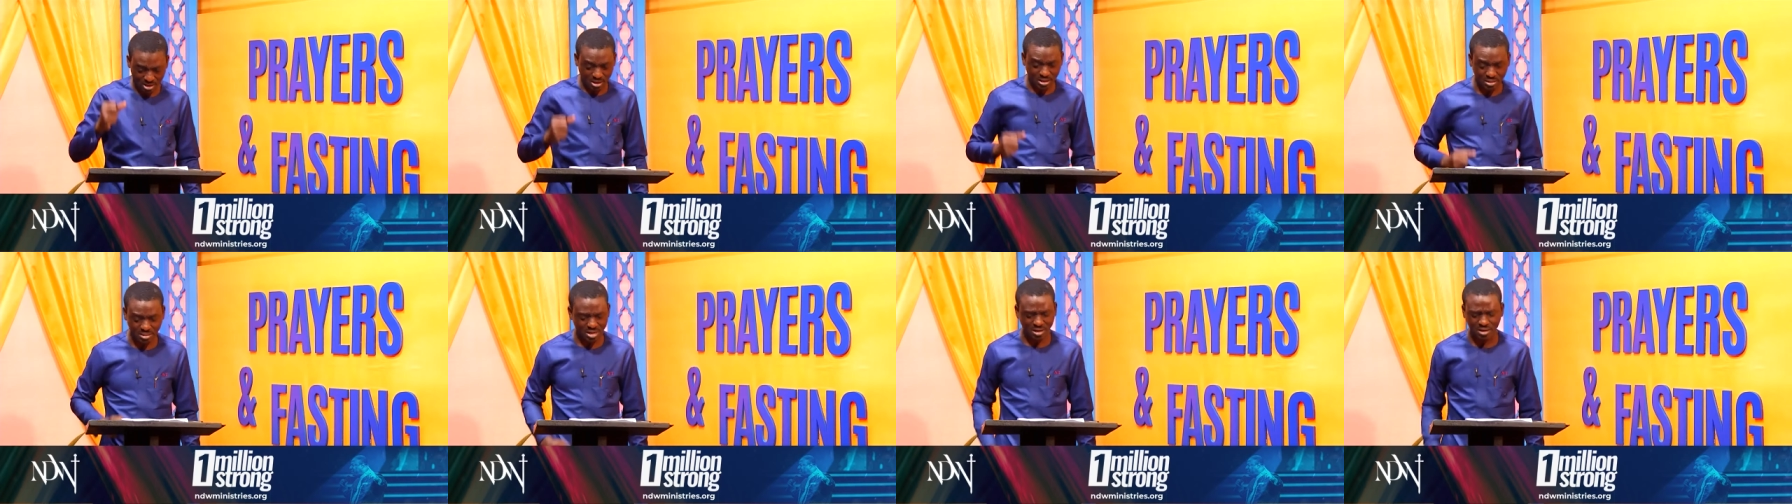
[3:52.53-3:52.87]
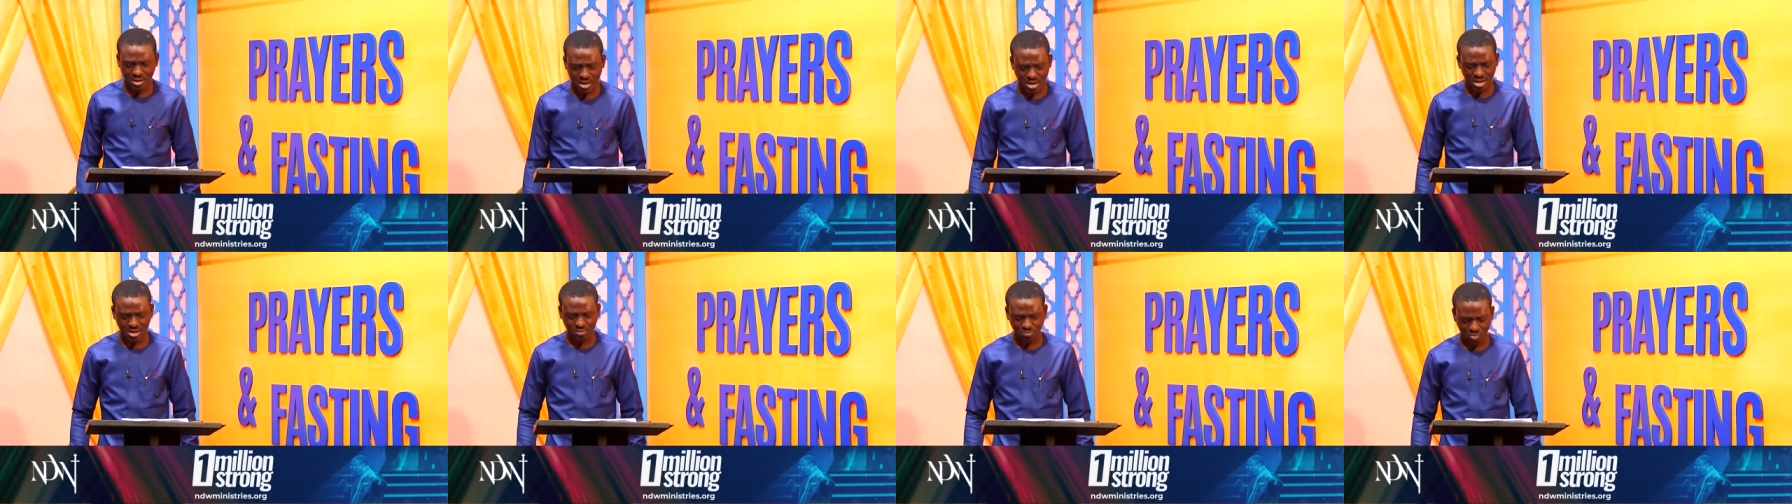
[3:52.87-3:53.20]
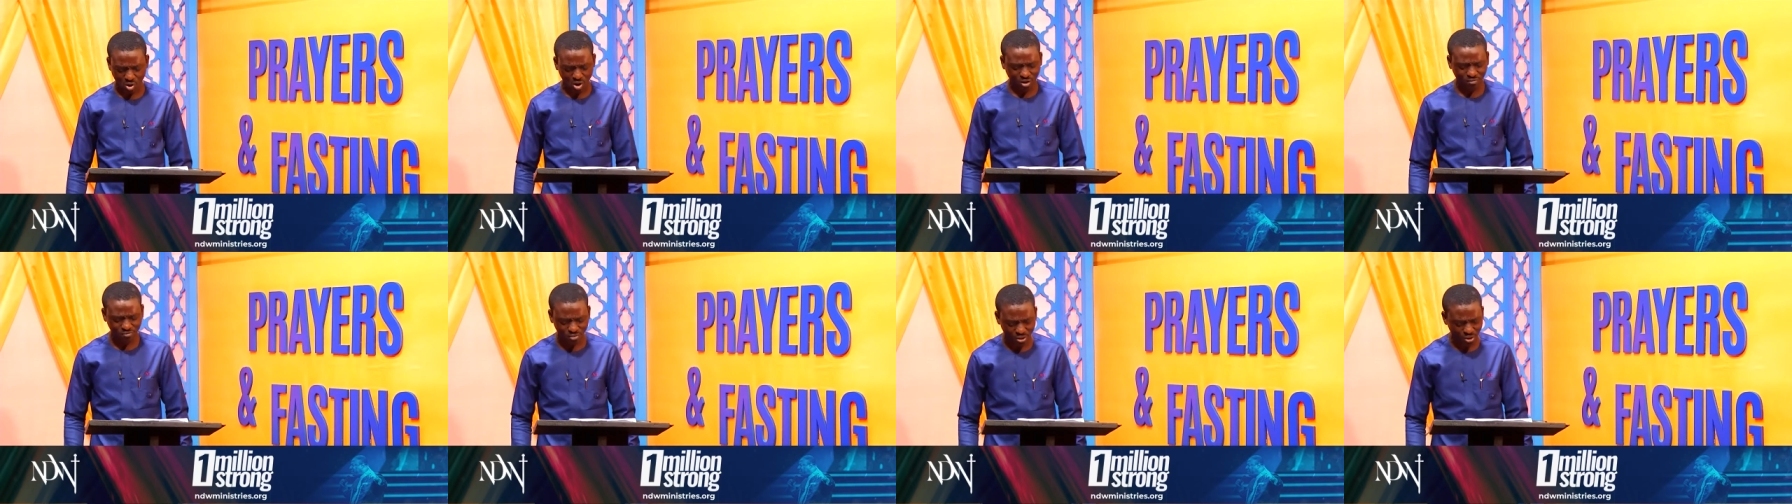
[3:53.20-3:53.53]
in the name
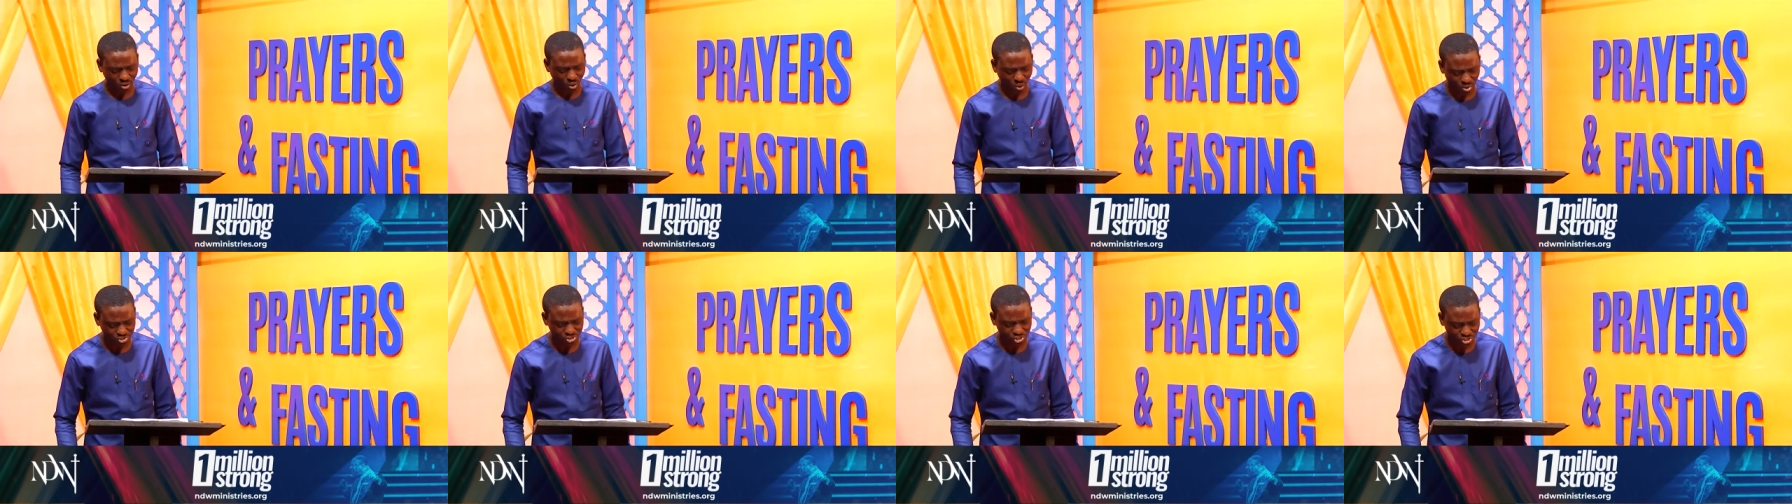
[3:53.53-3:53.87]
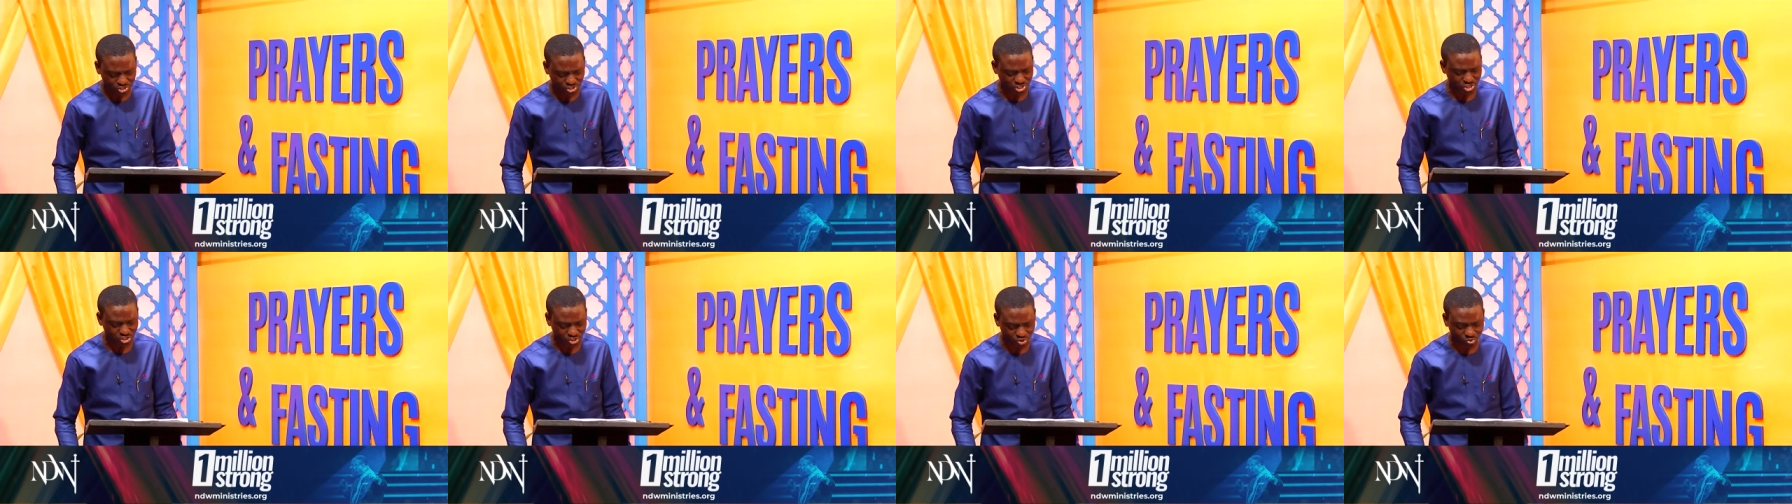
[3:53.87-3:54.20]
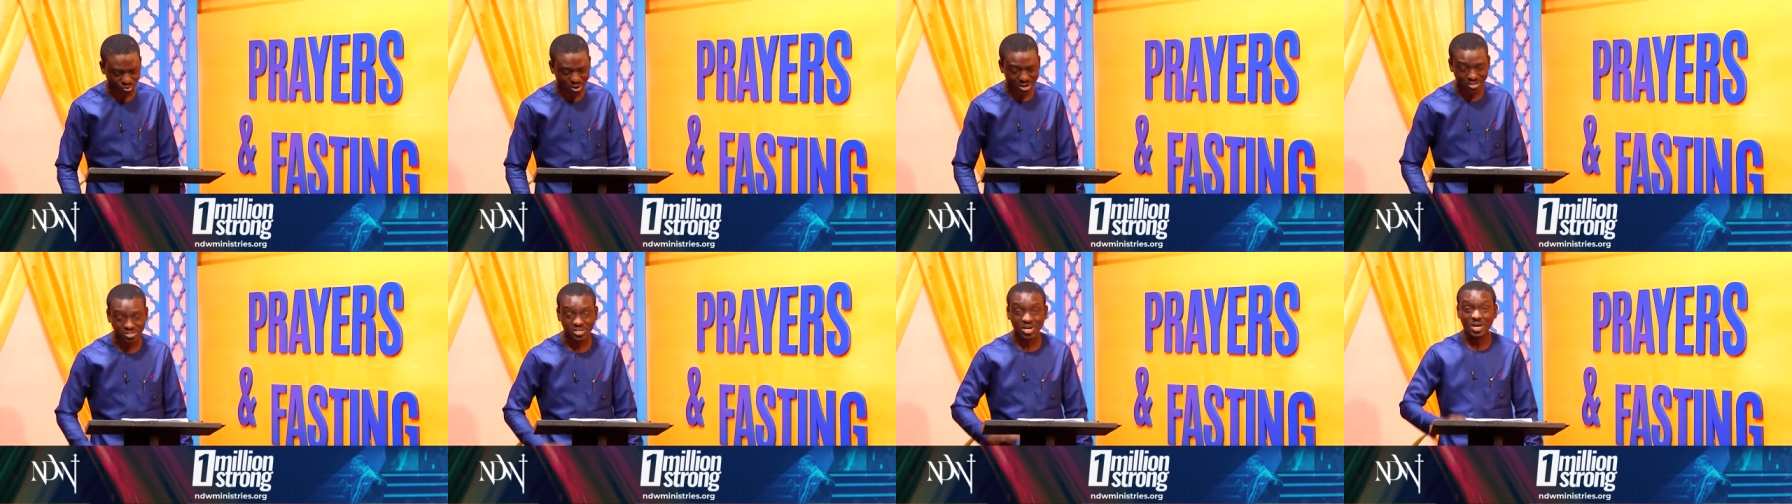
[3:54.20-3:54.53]
of the Lord Jesus
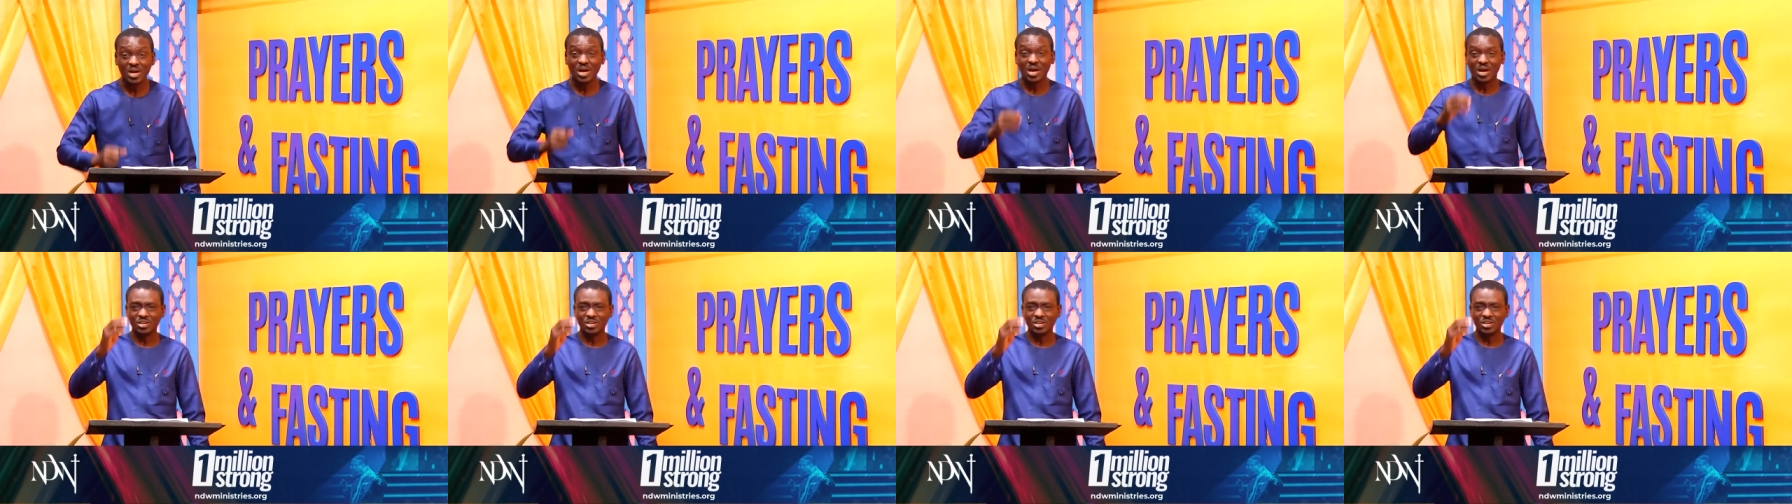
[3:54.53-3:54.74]
Christ. Yes.